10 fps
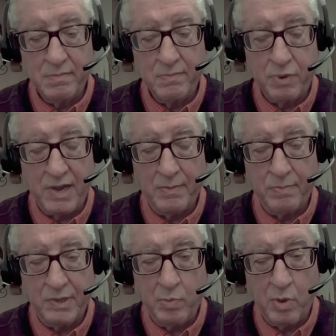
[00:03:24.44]

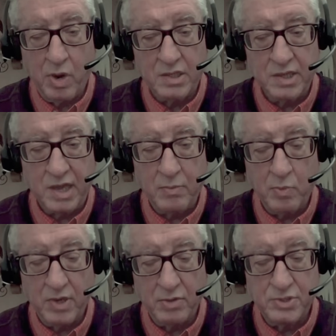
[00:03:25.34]
probably walked on
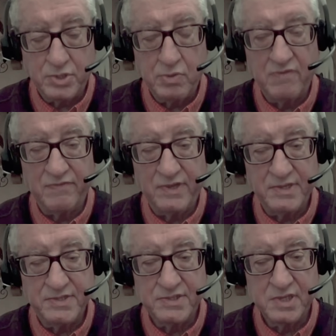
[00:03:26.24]
one or two of
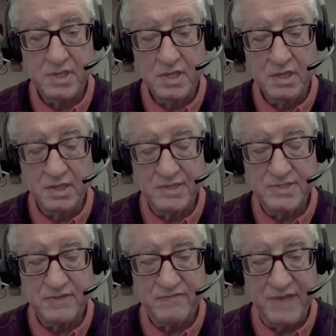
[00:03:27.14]
these
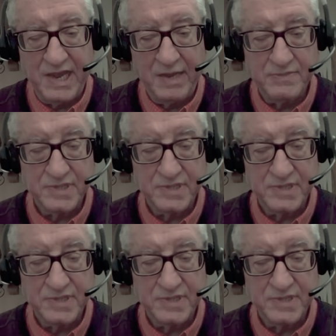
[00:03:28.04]
lists of names.